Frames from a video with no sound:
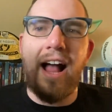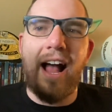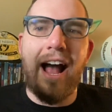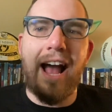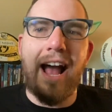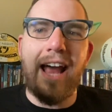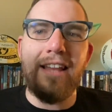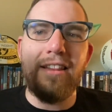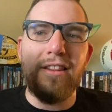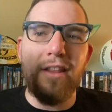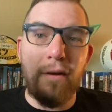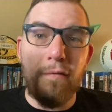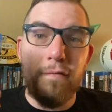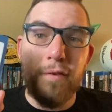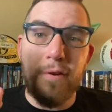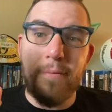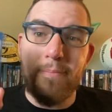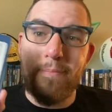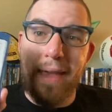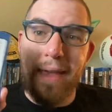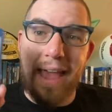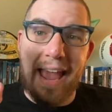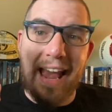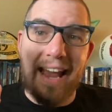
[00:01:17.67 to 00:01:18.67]
I Love You
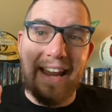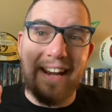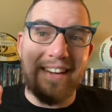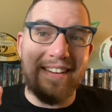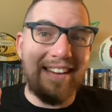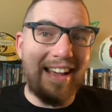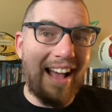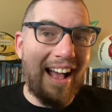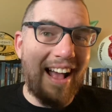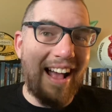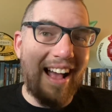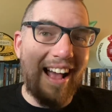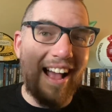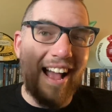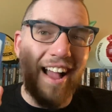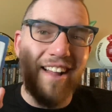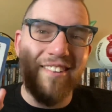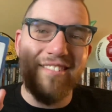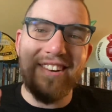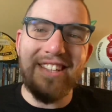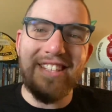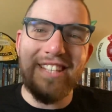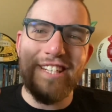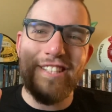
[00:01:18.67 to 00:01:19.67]
Man. Uh, I
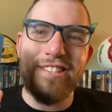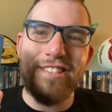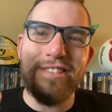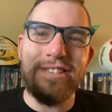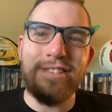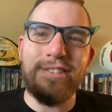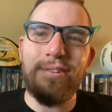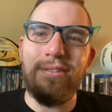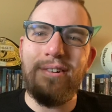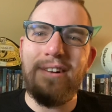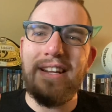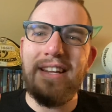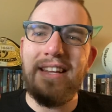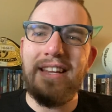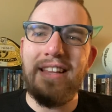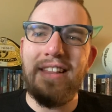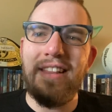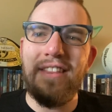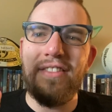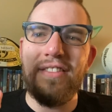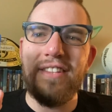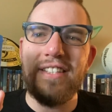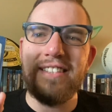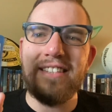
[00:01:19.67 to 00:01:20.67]
really enjoy
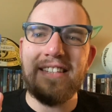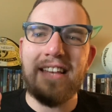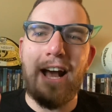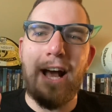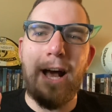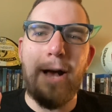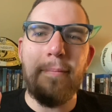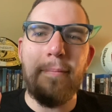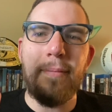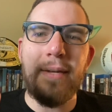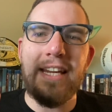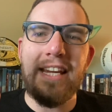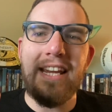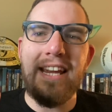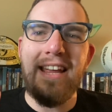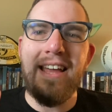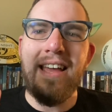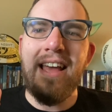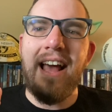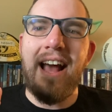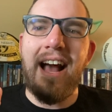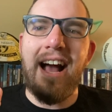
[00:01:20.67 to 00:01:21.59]
this comedy.